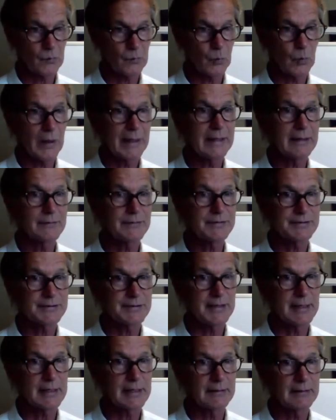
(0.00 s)
way of
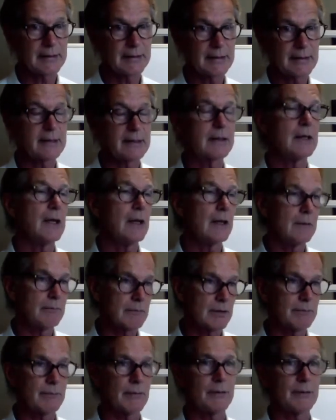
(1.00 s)
staying in the gut,
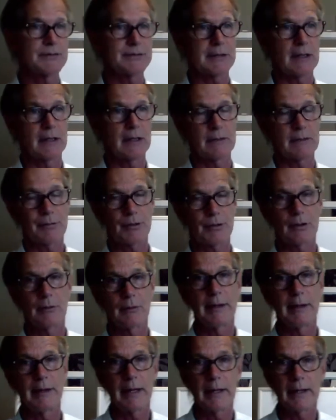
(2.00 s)
but most other
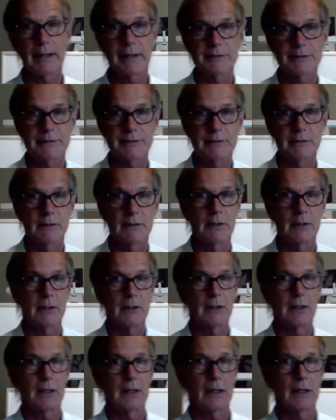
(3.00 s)
probiotics
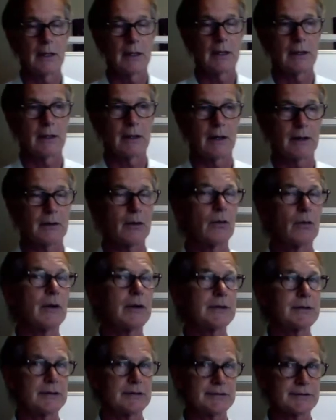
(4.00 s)
are
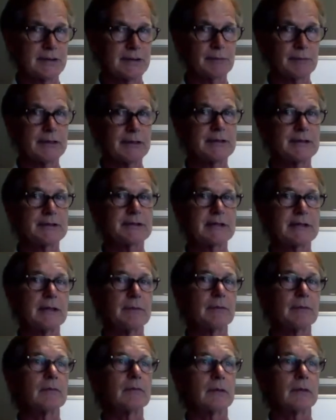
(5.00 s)
going to simply just
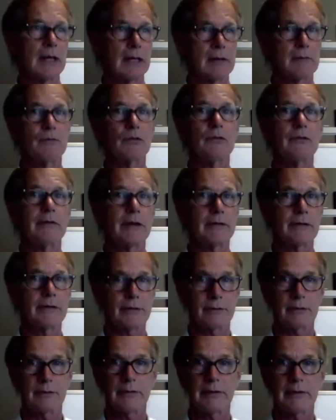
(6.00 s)
keep kind of moving
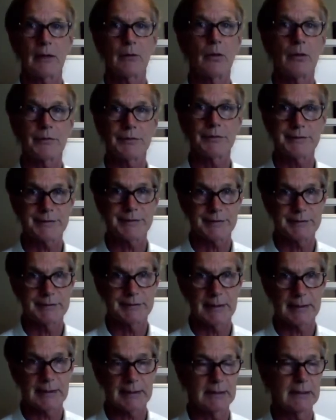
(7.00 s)
through, and they won't
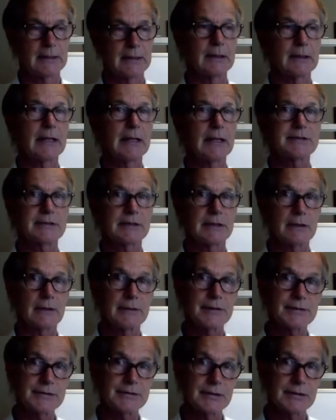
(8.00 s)
stick unless there
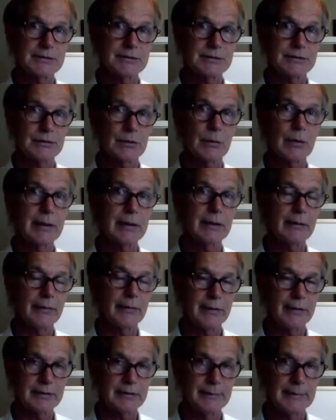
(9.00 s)
is the soil
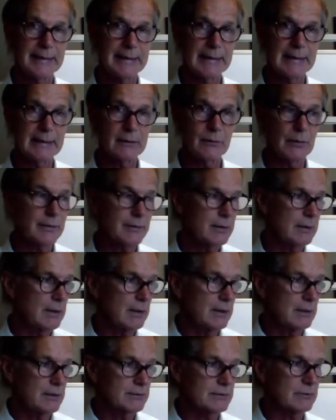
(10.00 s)
there to begin with.
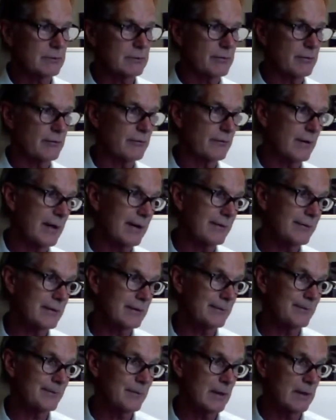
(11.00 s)
So we provide
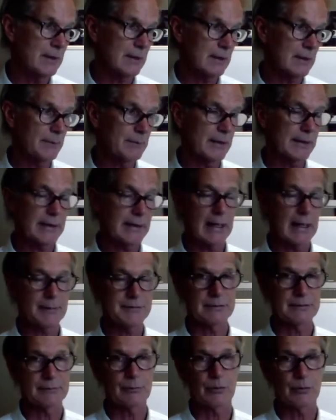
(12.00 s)
the couple of
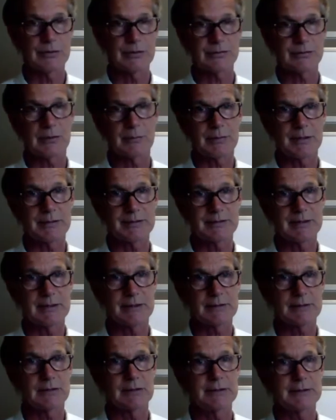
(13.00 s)
capsules of Prescript
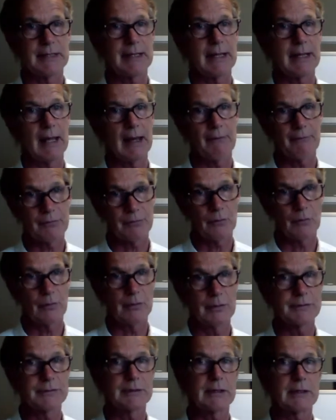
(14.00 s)
Assist to take
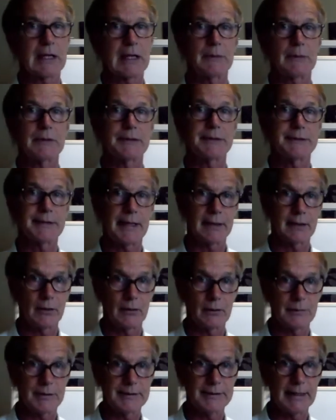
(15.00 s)
afterwards and a couple to take
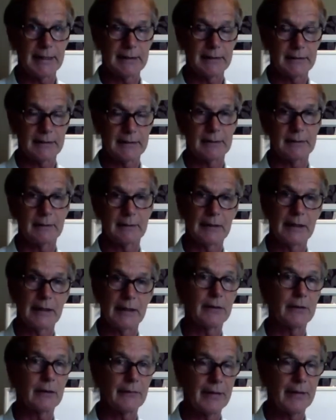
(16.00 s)
home to take
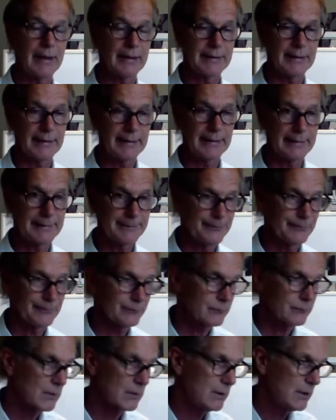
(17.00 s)
later on that day.
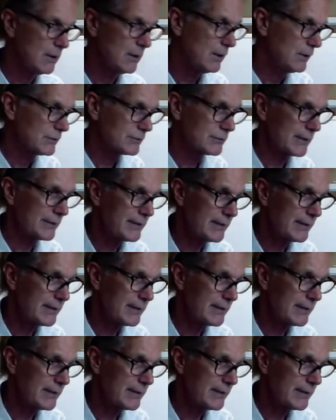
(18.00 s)
So I